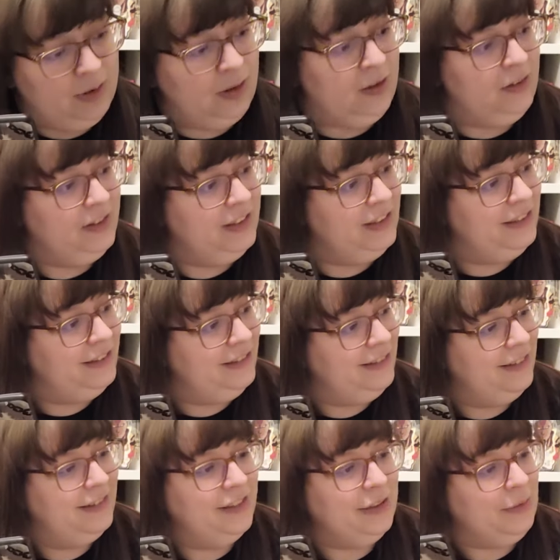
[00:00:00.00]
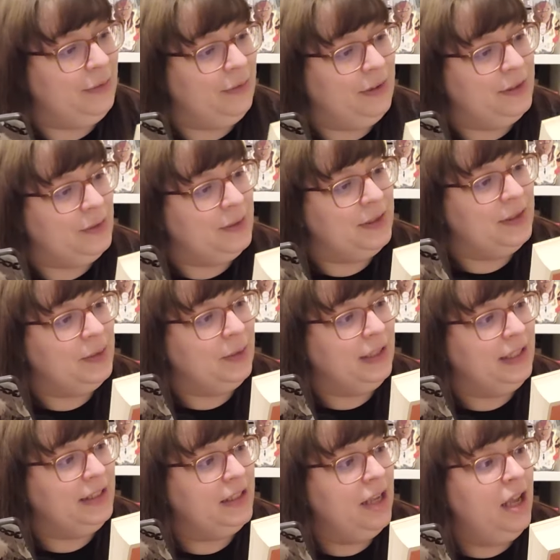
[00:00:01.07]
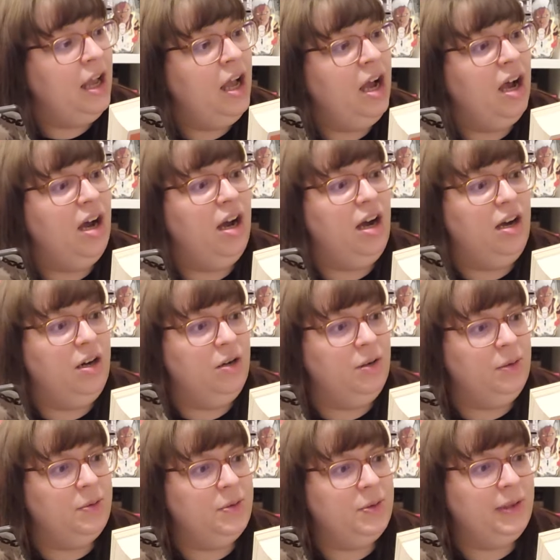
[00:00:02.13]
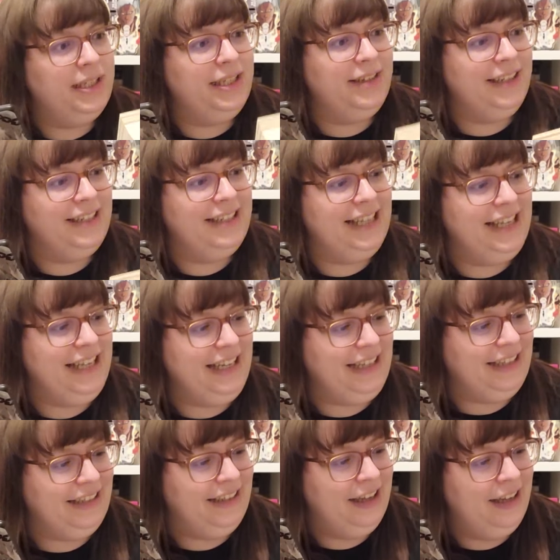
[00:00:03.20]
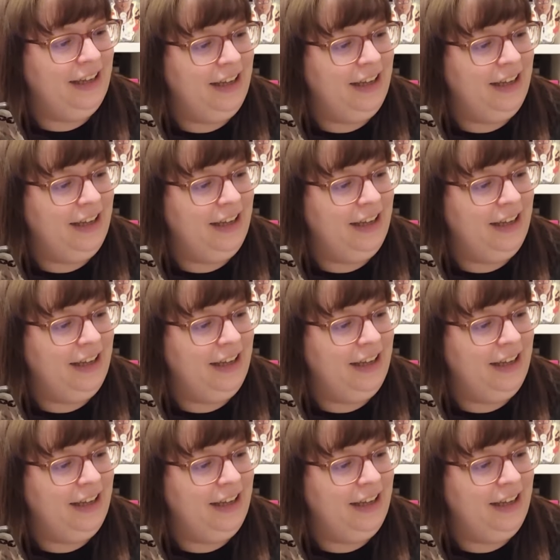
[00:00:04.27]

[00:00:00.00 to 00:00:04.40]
God, don't refer to it as the 20s. Oh, it was 2019.